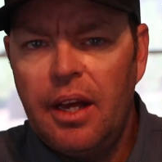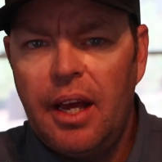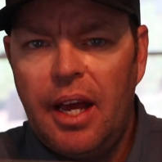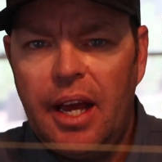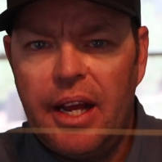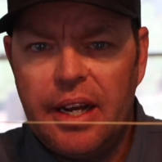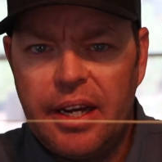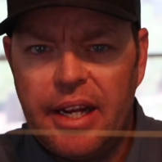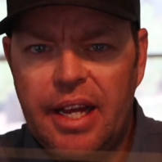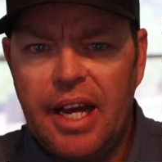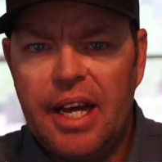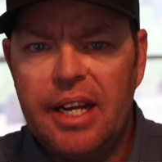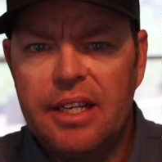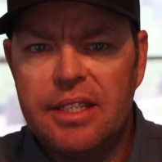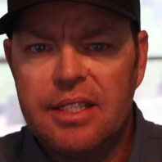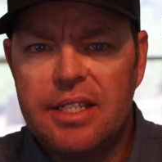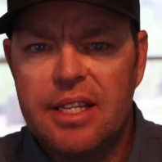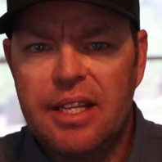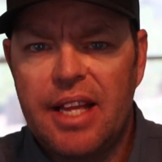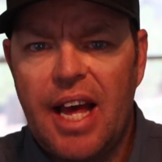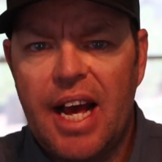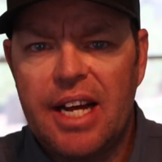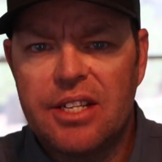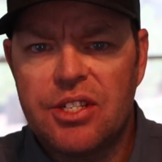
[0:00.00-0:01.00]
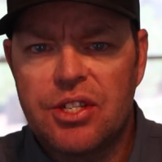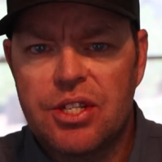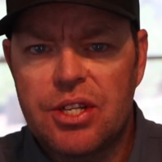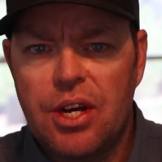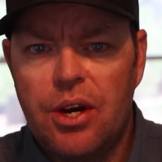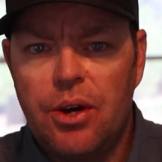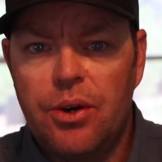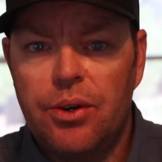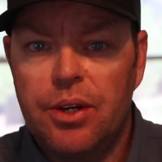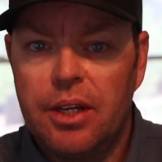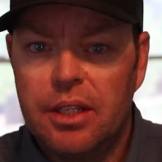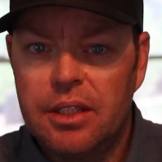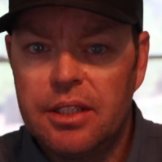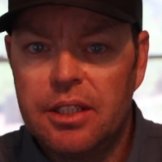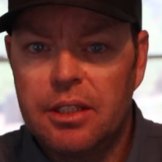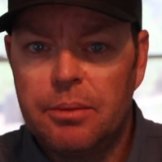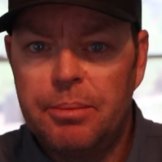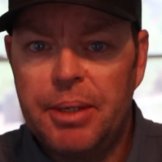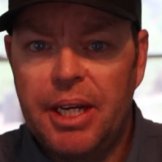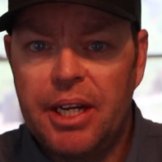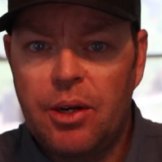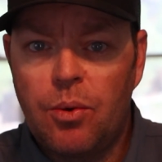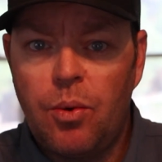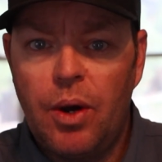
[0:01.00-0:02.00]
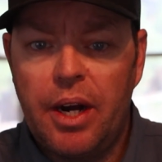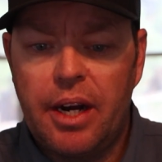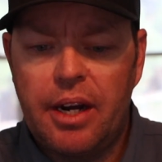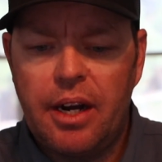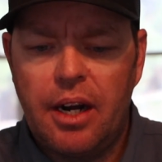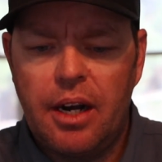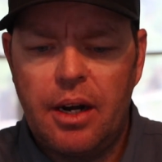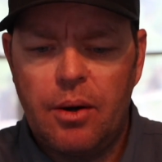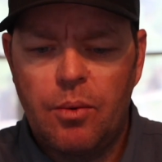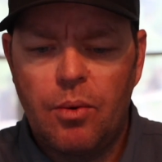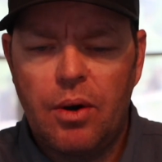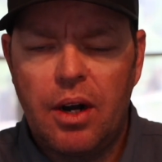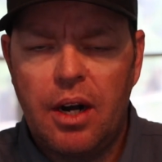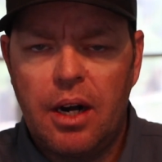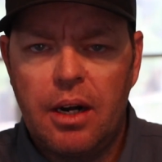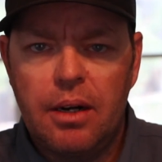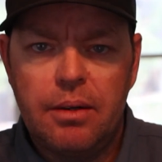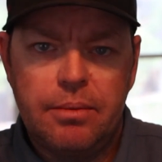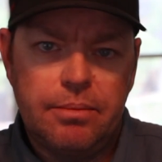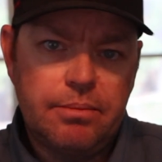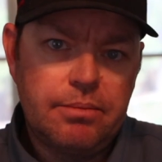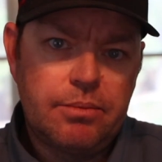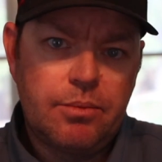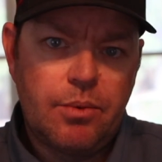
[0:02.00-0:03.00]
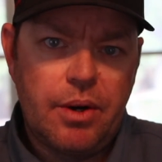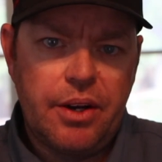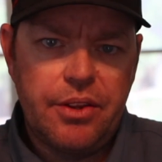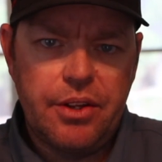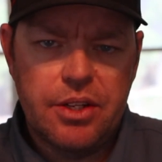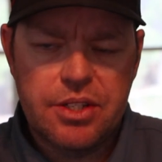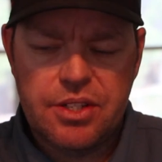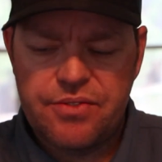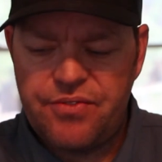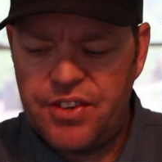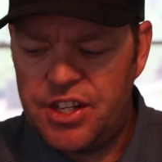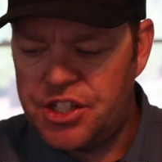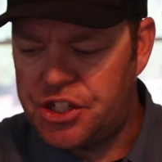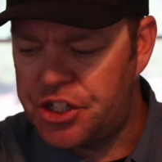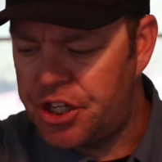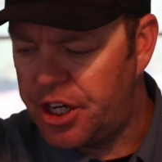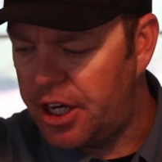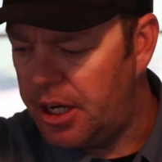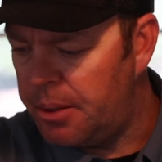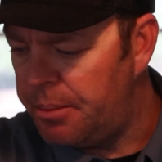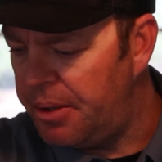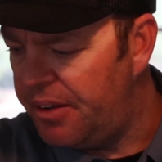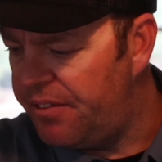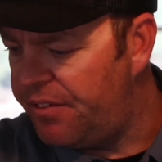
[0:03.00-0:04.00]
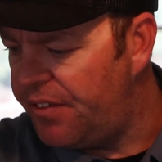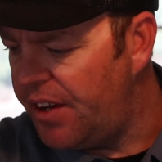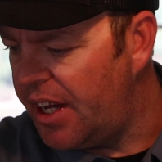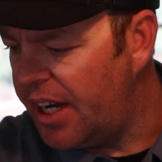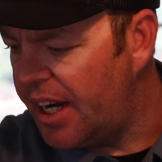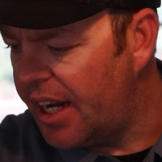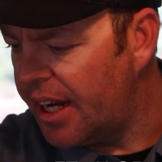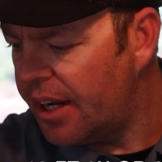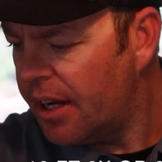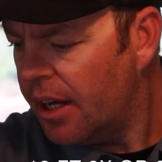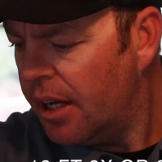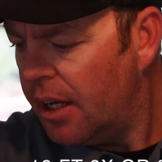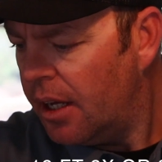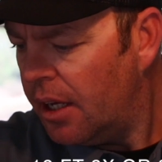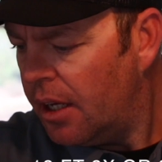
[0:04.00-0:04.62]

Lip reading: and get into that zone a little bit quicker where those fish are going to be feeding.